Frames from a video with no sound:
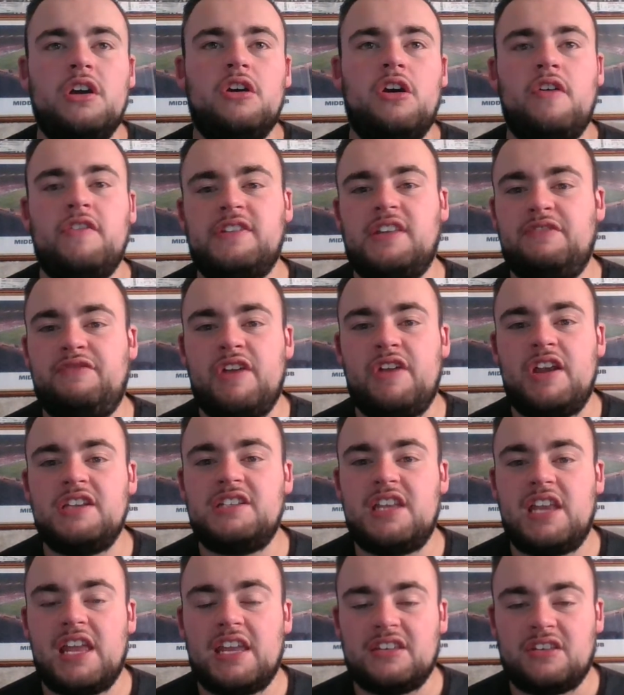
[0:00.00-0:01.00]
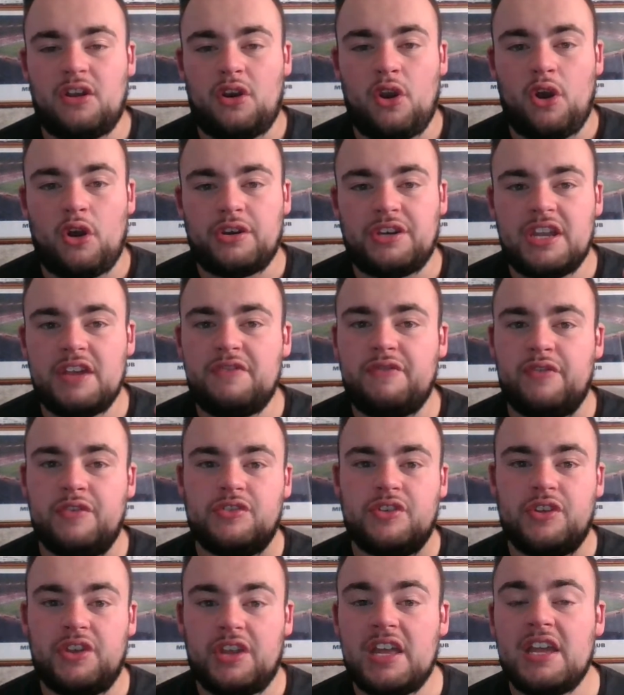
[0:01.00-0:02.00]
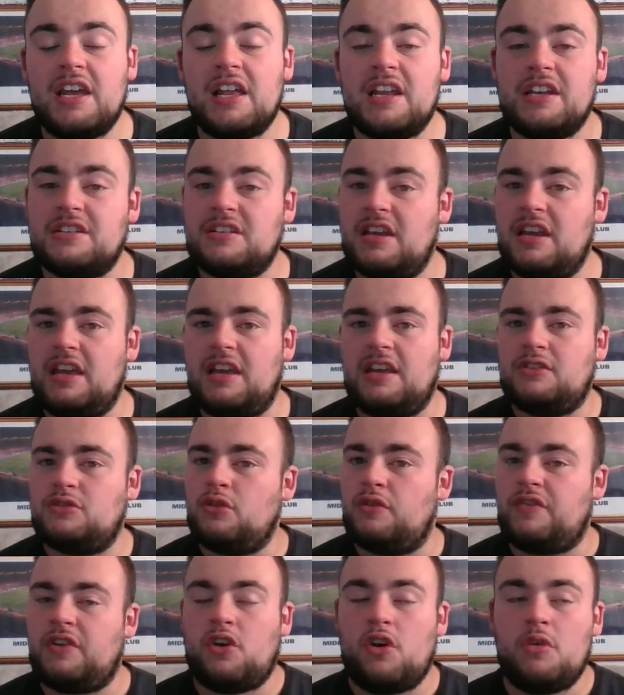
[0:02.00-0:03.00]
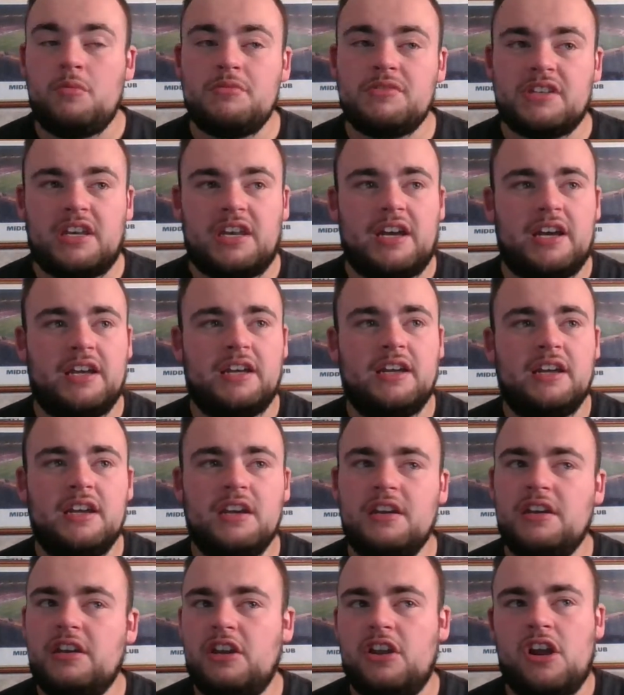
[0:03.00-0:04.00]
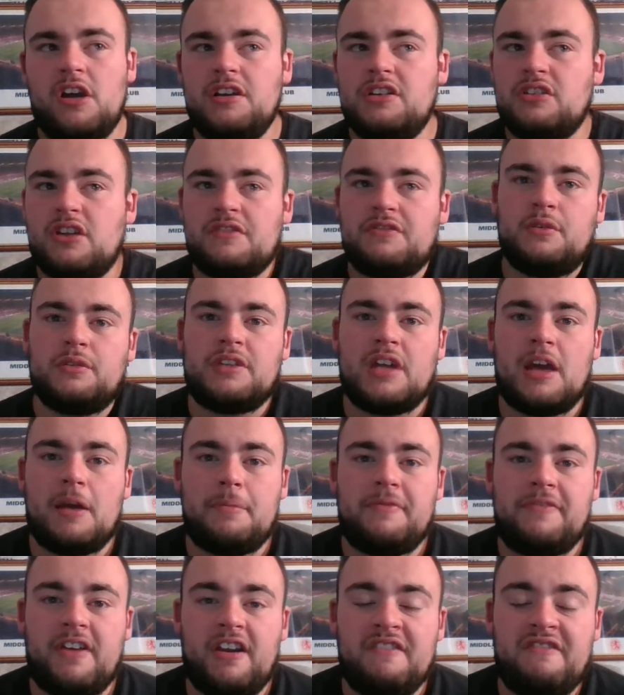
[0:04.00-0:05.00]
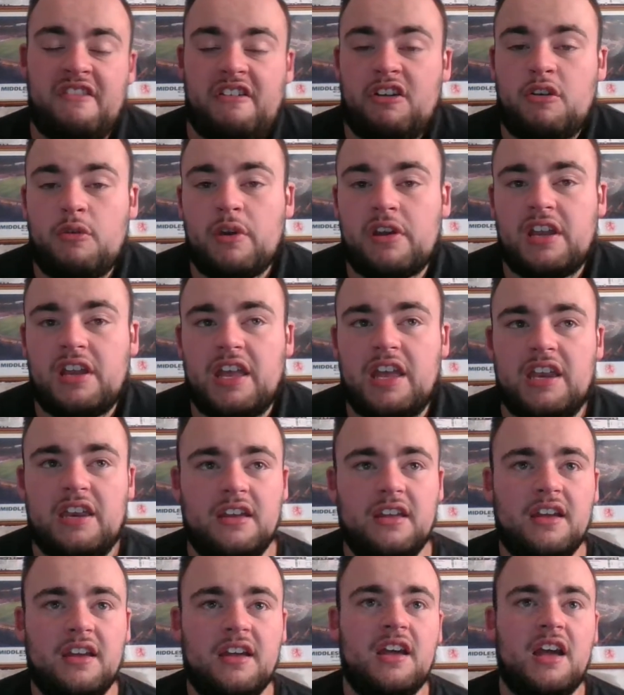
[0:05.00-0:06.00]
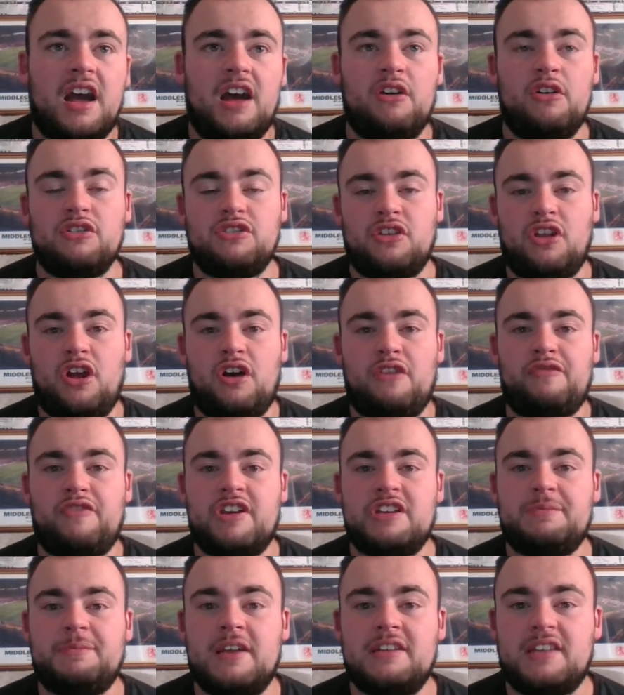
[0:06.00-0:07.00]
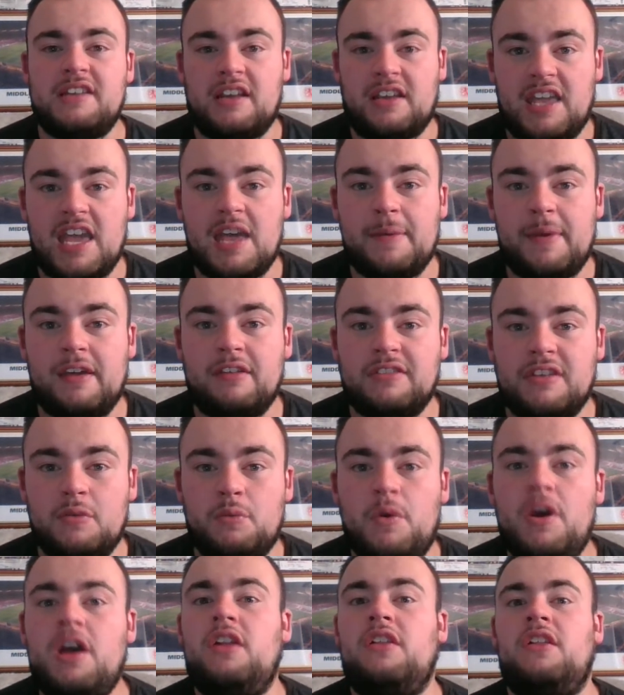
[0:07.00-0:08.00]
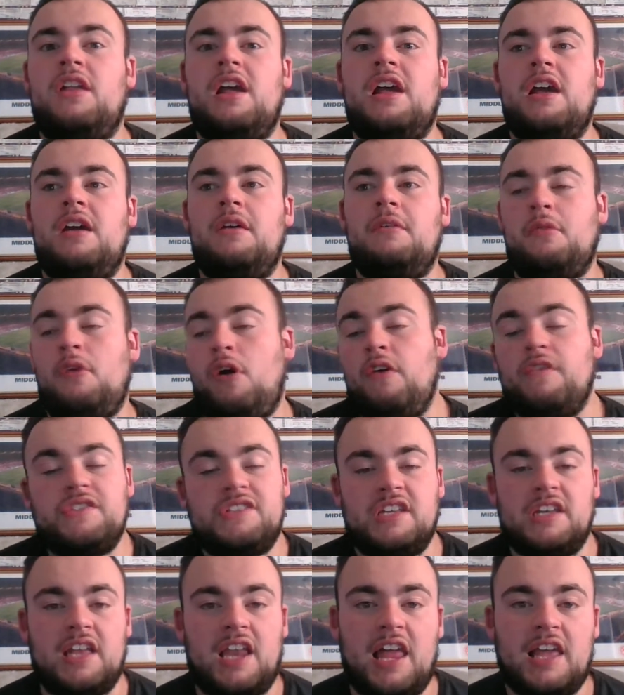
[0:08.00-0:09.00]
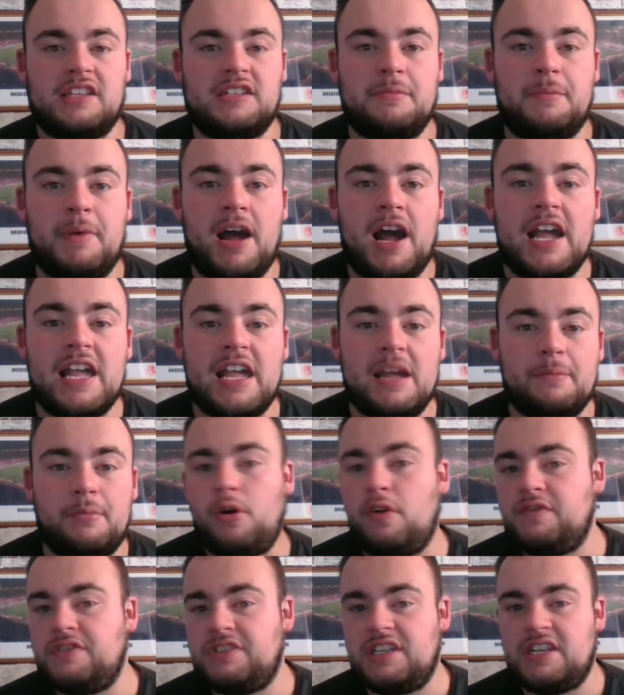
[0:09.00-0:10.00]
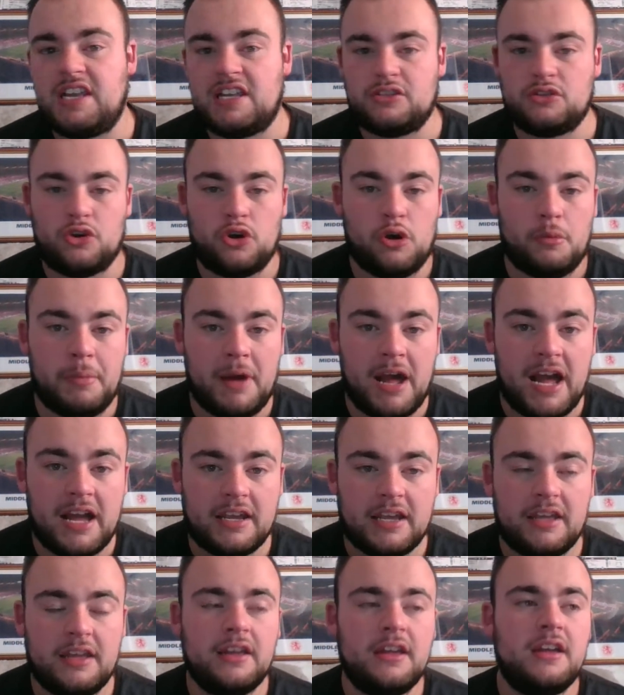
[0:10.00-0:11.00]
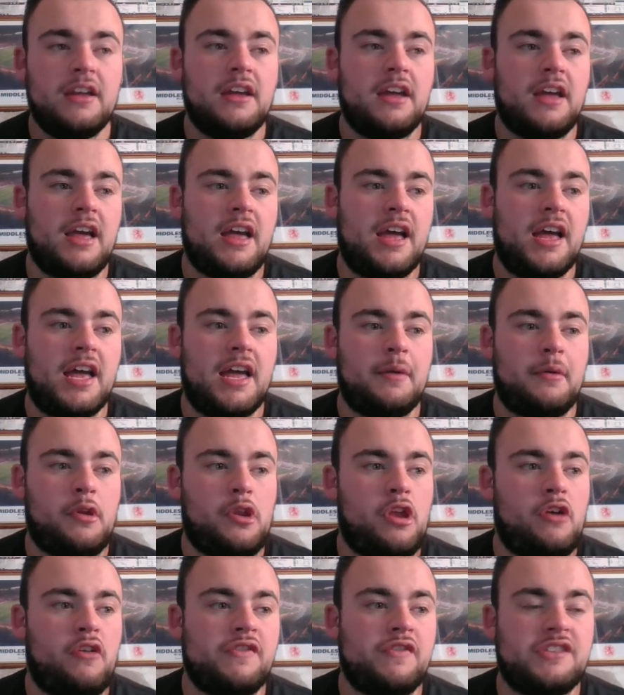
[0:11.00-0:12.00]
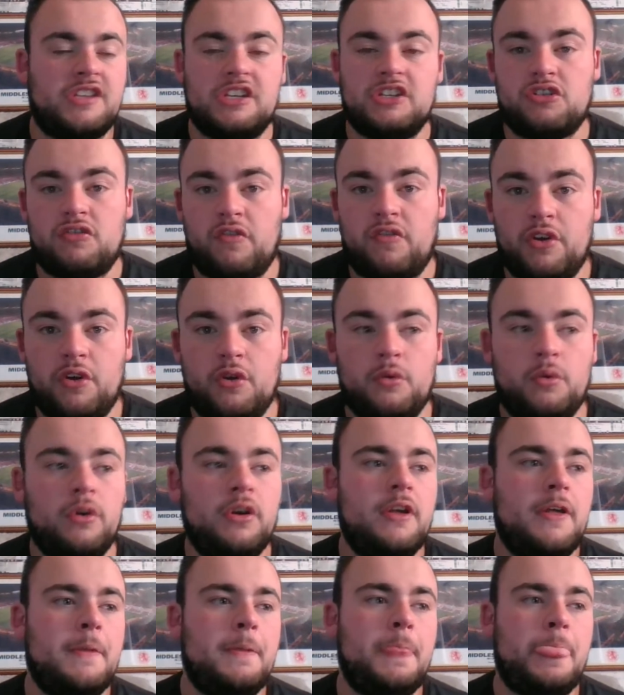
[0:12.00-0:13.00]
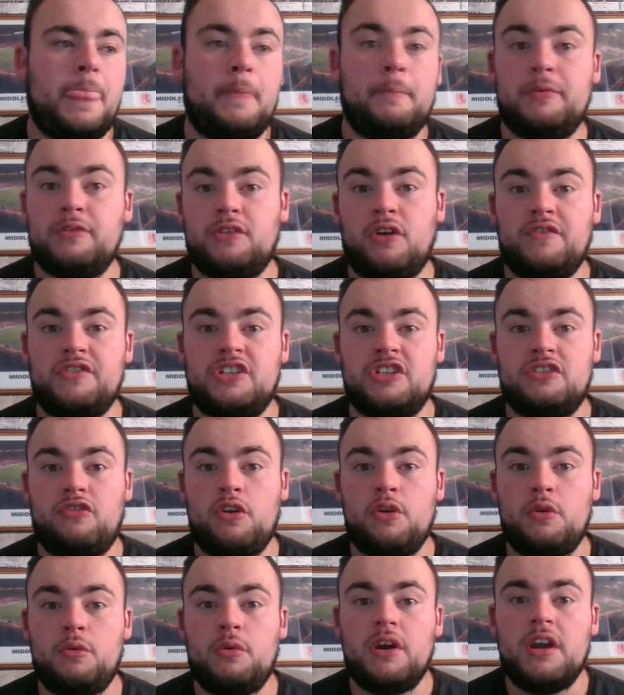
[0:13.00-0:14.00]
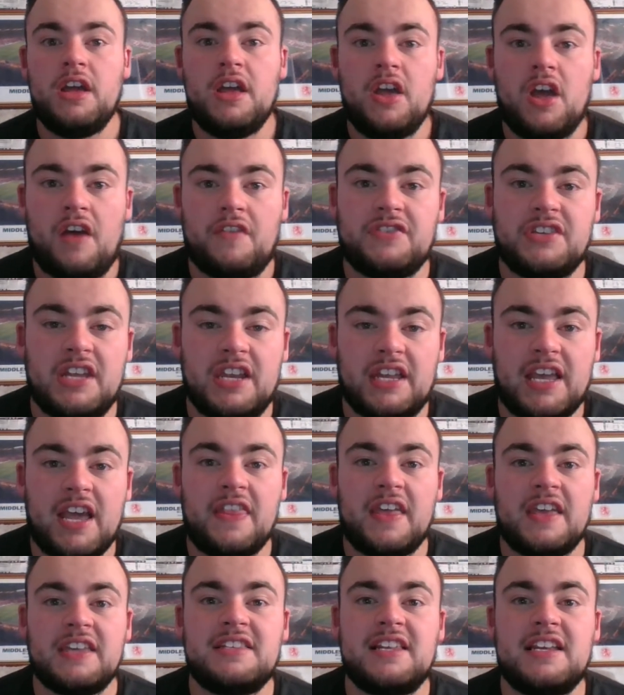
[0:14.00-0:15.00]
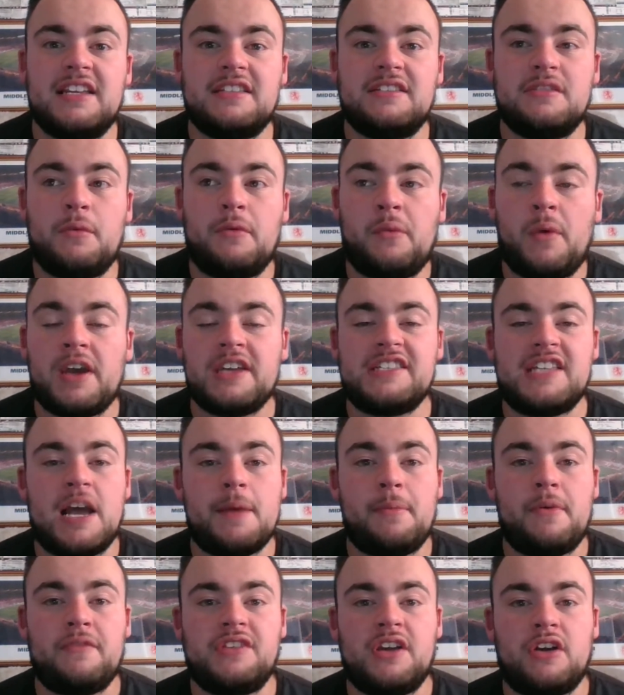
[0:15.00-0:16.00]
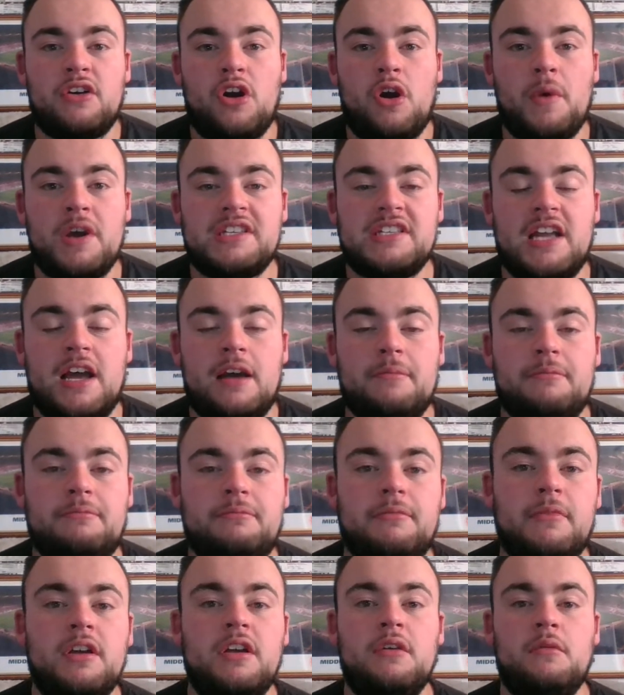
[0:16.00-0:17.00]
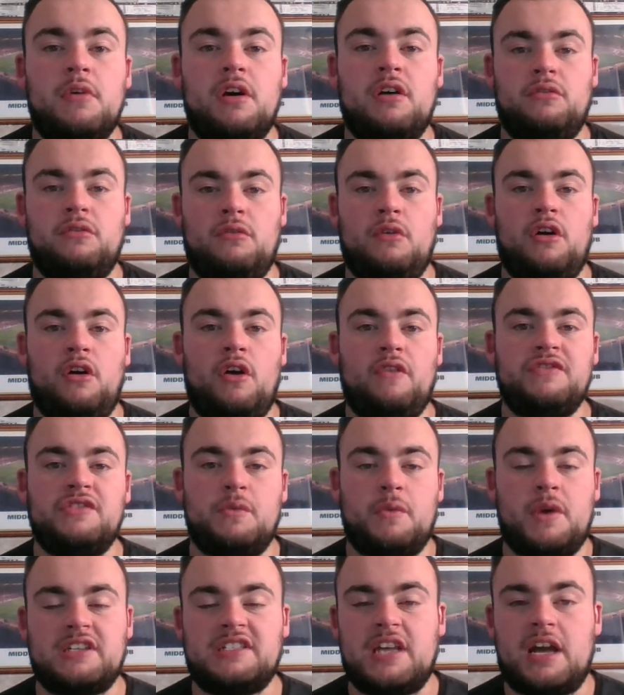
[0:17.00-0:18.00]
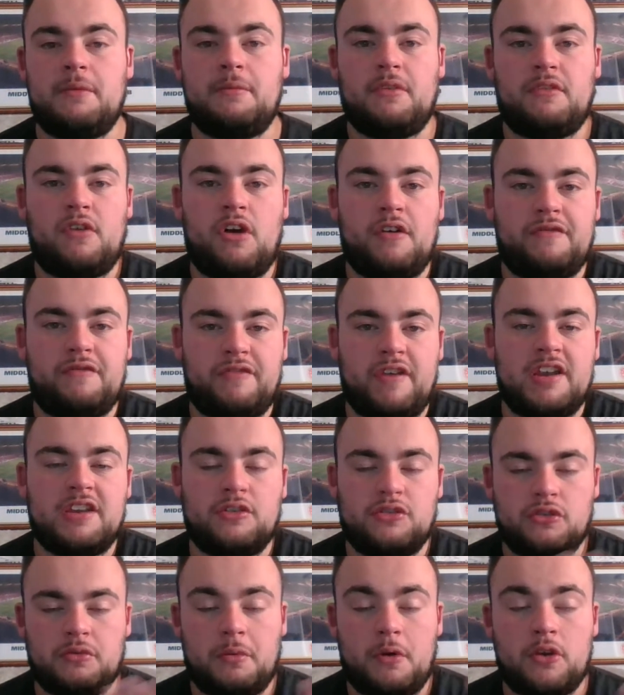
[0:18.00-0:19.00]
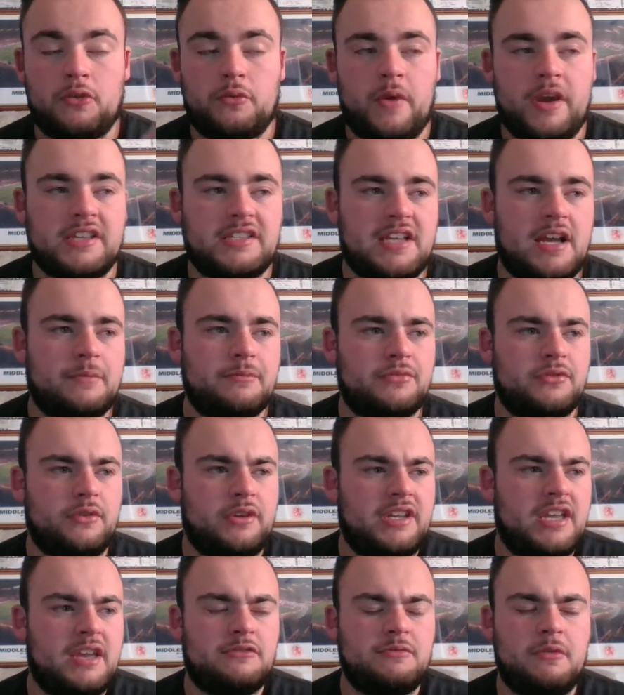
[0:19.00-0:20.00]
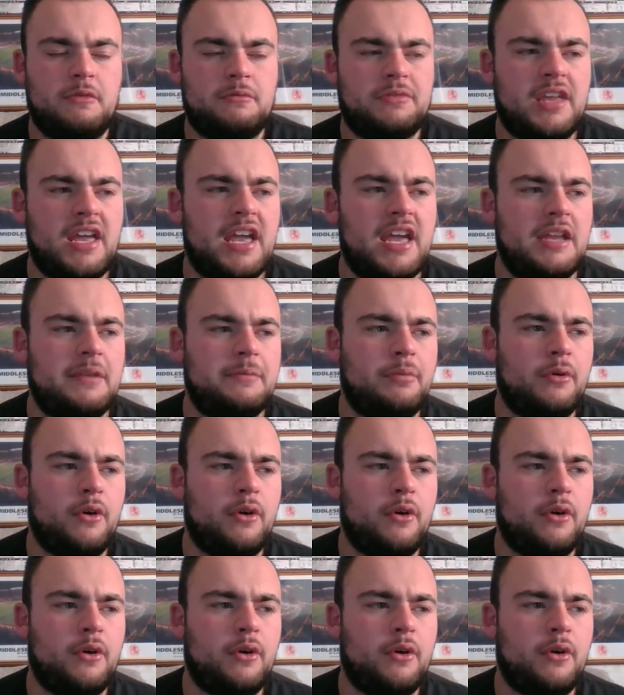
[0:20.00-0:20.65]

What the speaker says: Obviously the French league is a lot different to the English league, so if he comes here, you know, he's going to have to adapt very, very quickly. And I know there's a lot of French players that came here and did well. Obviously, the likes of Payet, but obviously he had to go back. And then obviously Giroud. But obviously Giroud, I've seen again that he's linked with West Ham. Obviously, I've got a West Ham. Well, obviously West Ham, I've got a friend who supports West Ham, so he keeps me updated.